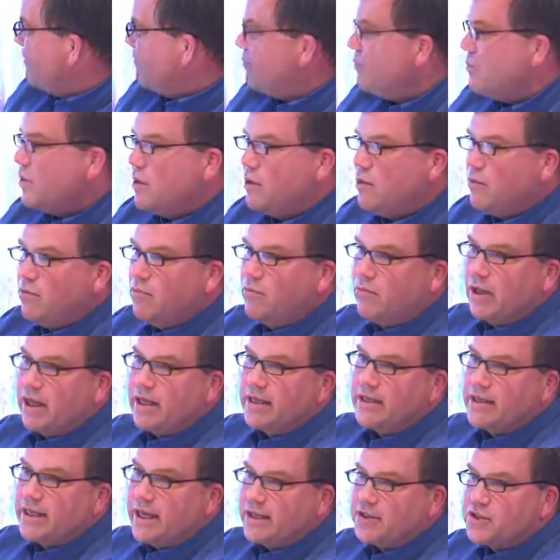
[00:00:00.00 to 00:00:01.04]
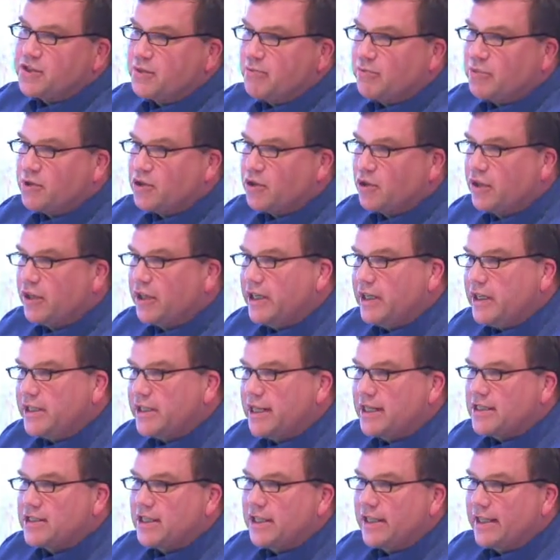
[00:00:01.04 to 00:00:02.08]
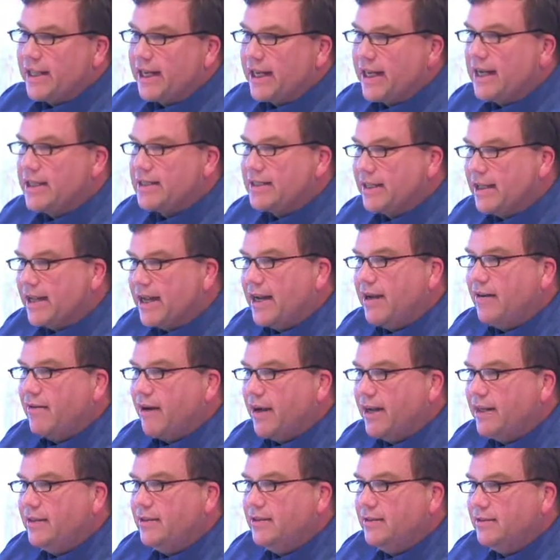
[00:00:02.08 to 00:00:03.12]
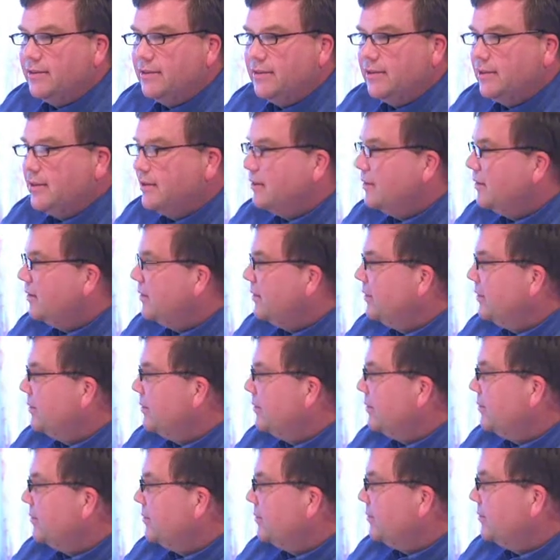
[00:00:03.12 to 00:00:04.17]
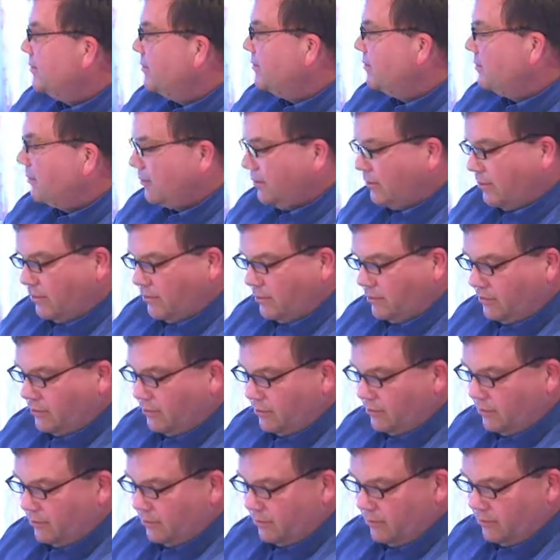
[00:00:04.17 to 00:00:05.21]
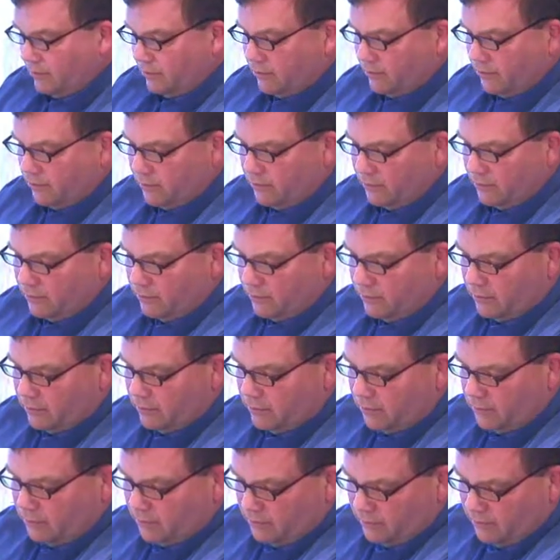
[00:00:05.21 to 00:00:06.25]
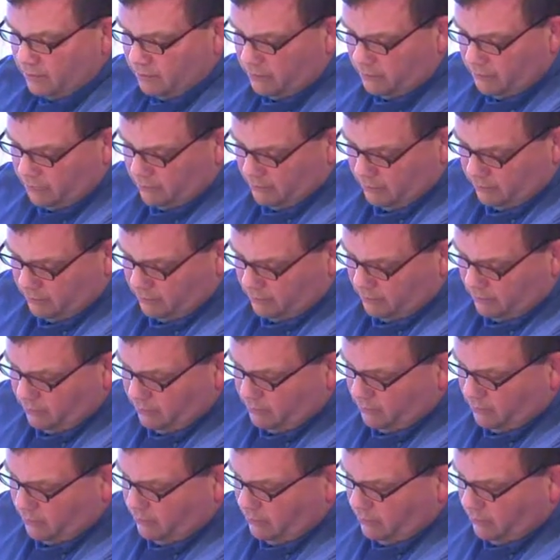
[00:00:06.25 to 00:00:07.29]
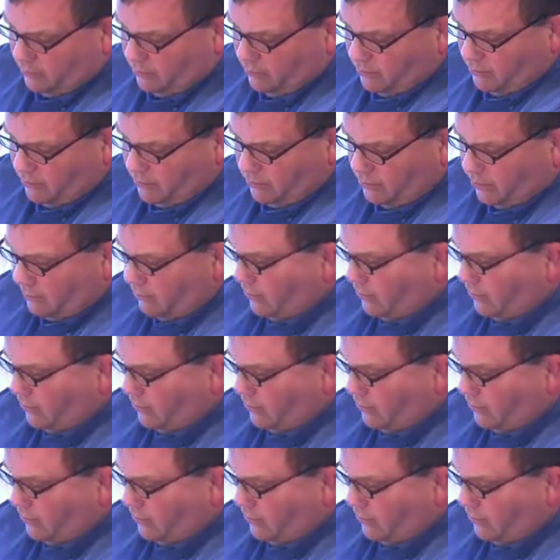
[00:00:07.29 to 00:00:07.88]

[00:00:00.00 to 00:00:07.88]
have blood tests and paternity tests like they got today, right? Well, wouldn't she have been stoned if she was found to be pregnant with her